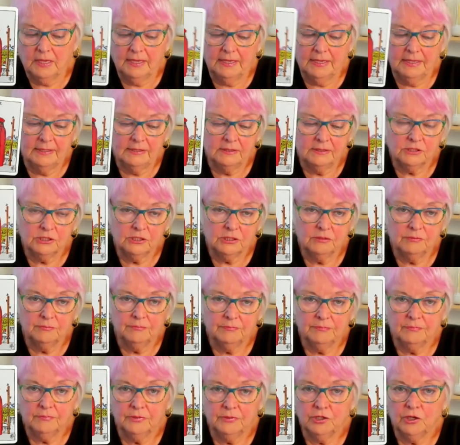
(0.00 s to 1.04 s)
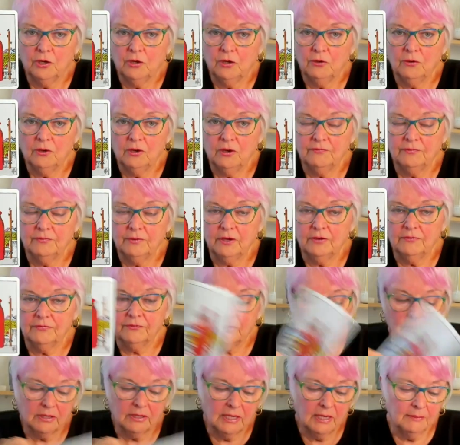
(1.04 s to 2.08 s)
And, I've
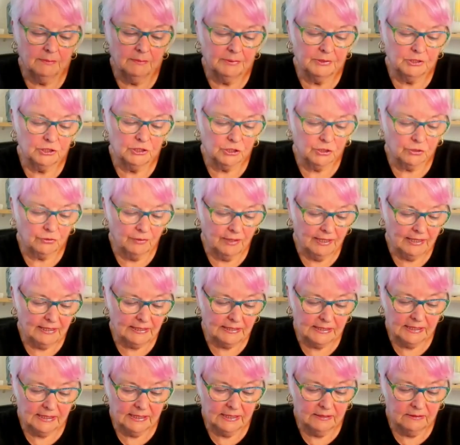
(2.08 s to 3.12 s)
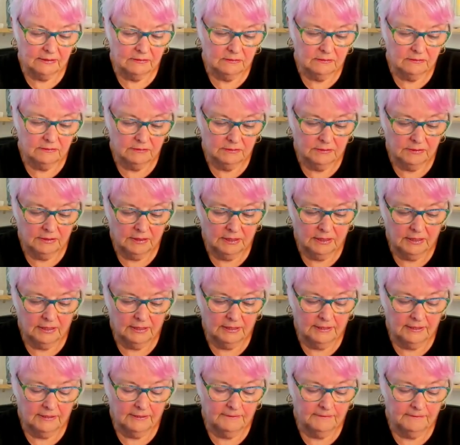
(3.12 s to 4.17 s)
accomplished a great deal.
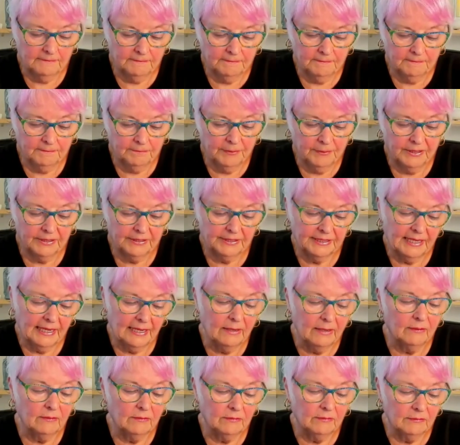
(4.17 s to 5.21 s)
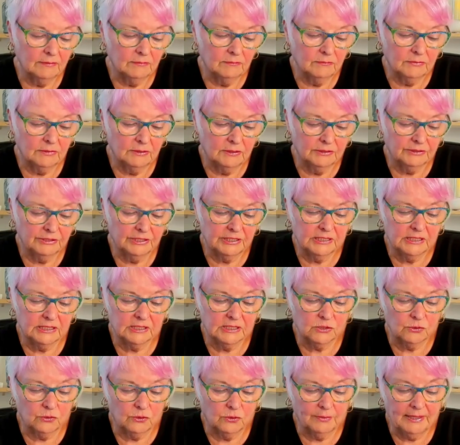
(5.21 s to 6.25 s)
But now this
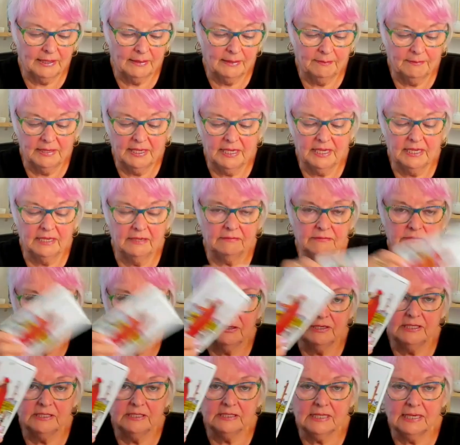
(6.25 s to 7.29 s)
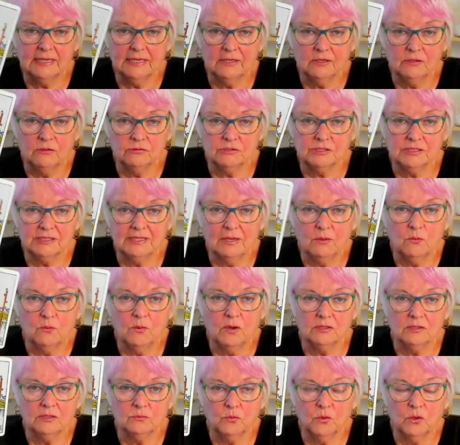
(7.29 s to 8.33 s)
is all about me. So he's hanging on to that
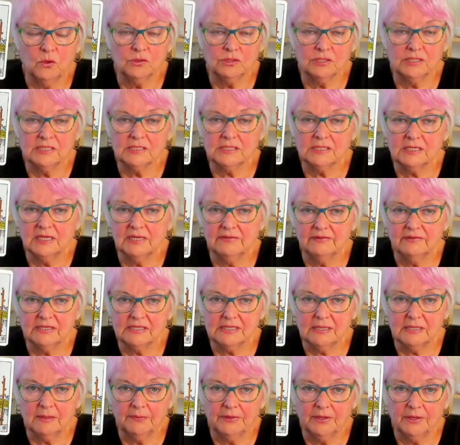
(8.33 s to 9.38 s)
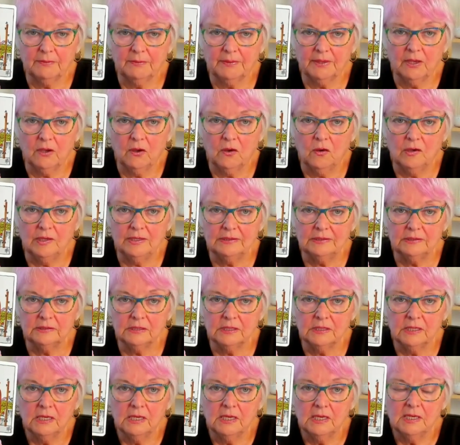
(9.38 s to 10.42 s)
one want. He's leaving something behind
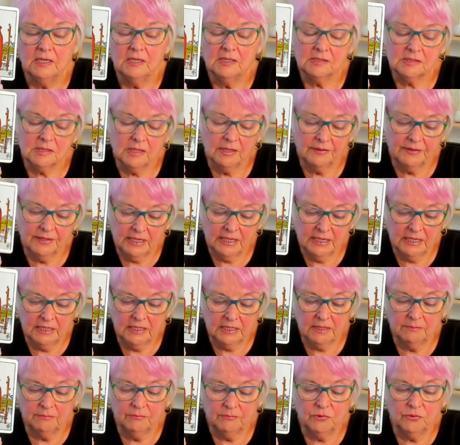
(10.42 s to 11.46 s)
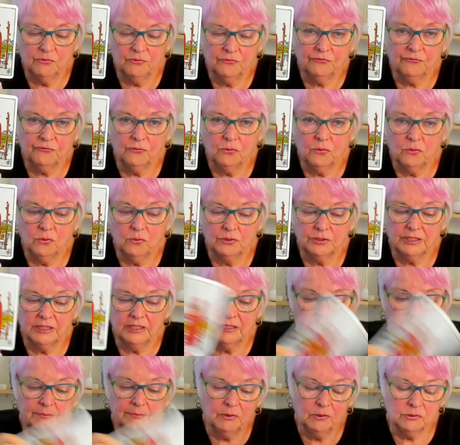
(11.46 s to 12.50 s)
so that he can move forward
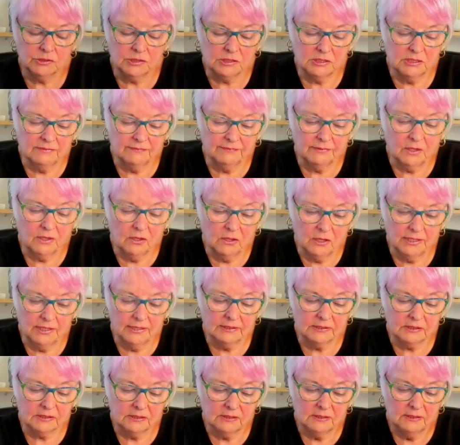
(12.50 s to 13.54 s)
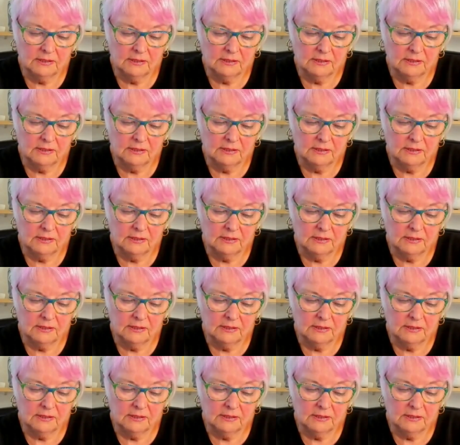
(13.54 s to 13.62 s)
in a positive light.